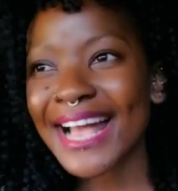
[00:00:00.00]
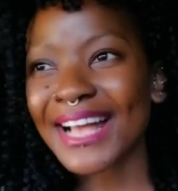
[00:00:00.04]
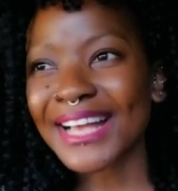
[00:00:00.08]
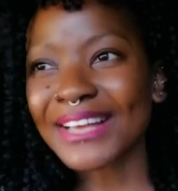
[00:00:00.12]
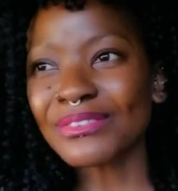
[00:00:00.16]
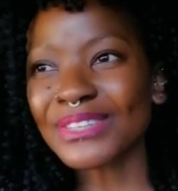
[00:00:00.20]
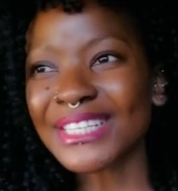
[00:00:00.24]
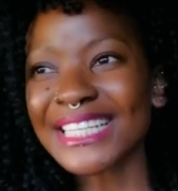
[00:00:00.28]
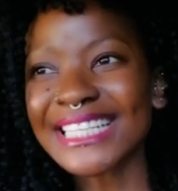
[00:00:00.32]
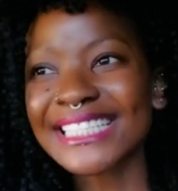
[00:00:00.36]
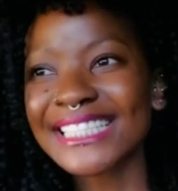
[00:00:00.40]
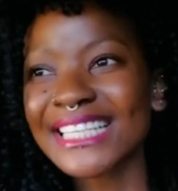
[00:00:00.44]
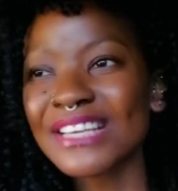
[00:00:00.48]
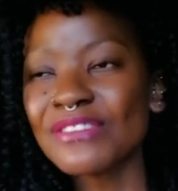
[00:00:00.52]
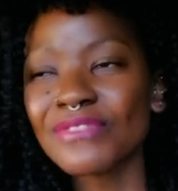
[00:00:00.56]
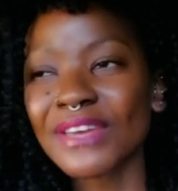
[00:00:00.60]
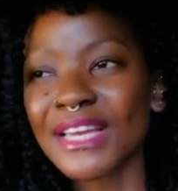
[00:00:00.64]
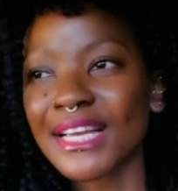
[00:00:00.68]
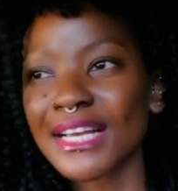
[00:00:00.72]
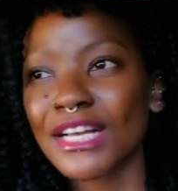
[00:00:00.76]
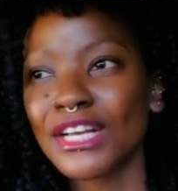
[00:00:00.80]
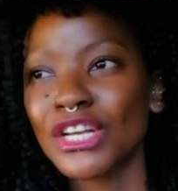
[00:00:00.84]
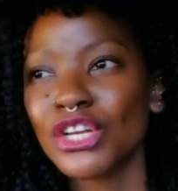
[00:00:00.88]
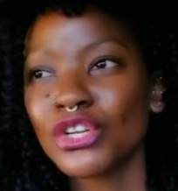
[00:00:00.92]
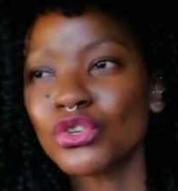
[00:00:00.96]

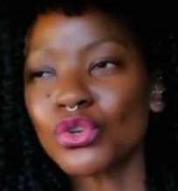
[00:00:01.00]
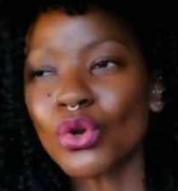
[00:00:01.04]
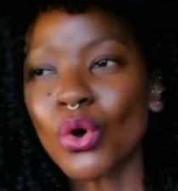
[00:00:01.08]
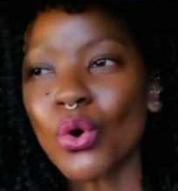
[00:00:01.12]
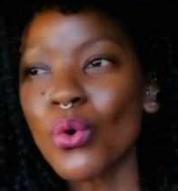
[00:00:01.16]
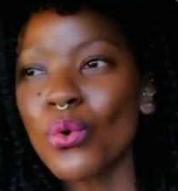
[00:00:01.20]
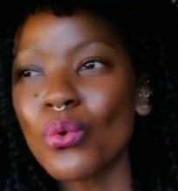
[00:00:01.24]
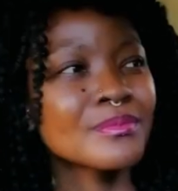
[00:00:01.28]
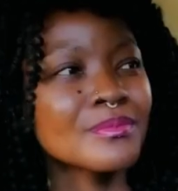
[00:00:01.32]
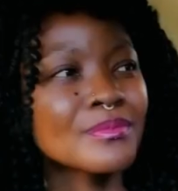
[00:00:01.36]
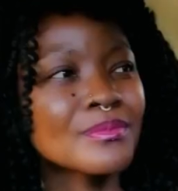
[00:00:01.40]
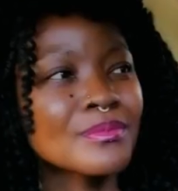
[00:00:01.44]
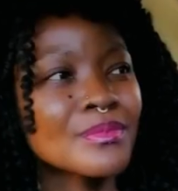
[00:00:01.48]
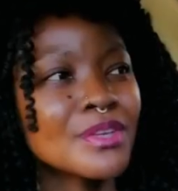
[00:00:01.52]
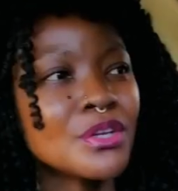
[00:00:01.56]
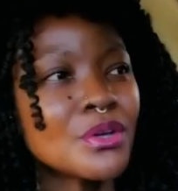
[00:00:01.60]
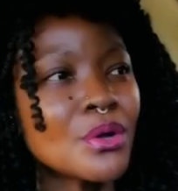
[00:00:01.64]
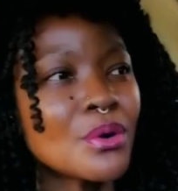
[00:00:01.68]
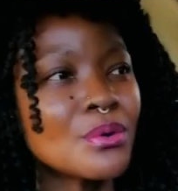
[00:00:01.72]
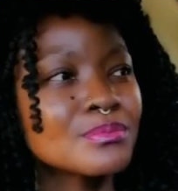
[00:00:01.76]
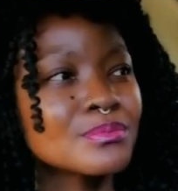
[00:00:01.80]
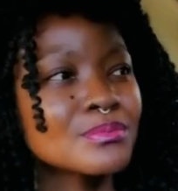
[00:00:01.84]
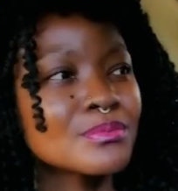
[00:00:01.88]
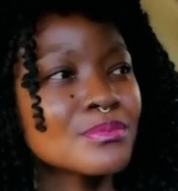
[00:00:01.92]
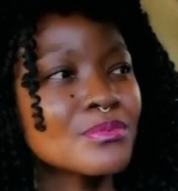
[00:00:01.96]
receiving no, you
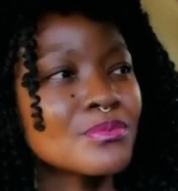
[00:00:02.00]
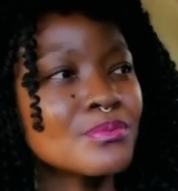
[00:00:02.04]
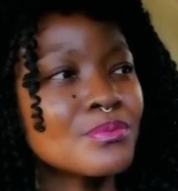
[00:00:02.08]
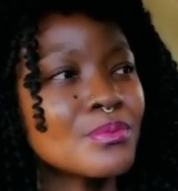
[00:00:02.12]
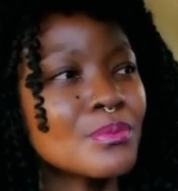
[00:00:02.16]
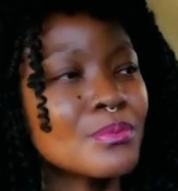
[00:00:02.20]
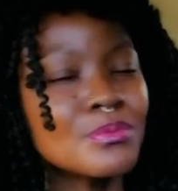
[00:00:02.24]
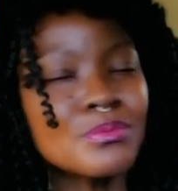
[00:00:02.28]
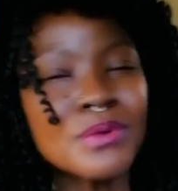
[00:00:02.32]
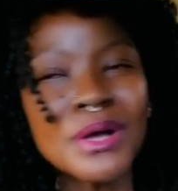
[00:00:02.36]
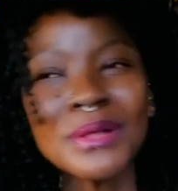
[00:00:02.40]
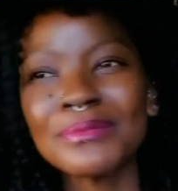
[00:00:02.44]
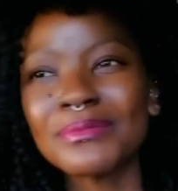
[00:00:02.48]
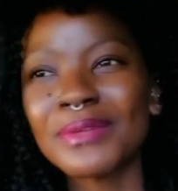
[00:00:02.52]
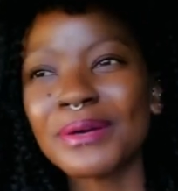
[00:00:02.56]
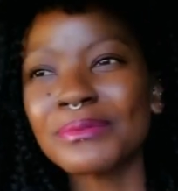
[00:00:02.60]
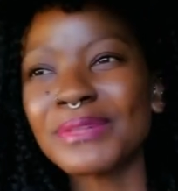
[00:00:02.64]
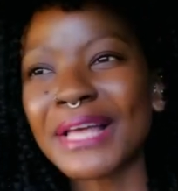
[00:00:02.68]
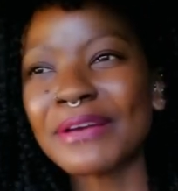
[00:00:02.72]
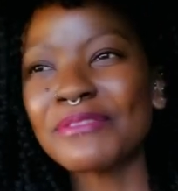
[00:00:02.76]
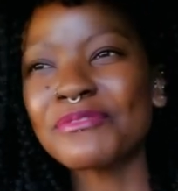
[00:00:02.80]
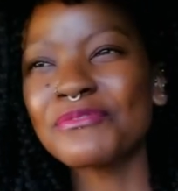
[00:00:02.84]
know, like